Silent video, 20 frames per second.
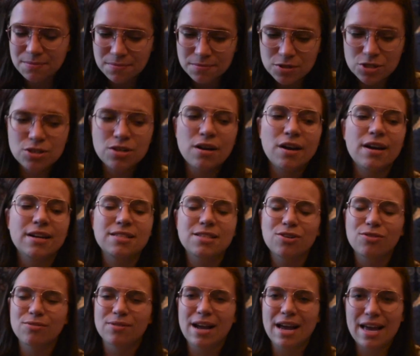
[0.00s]
sure, it's
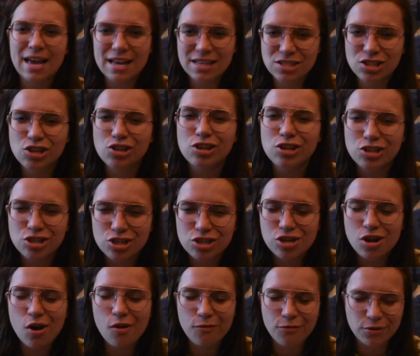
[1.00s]
a good
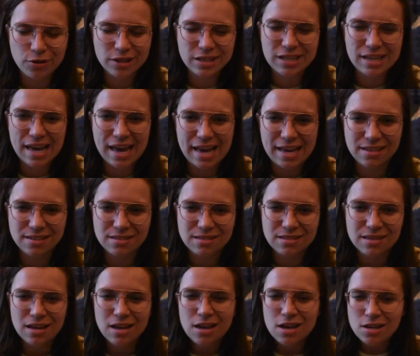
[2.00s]
show for kids.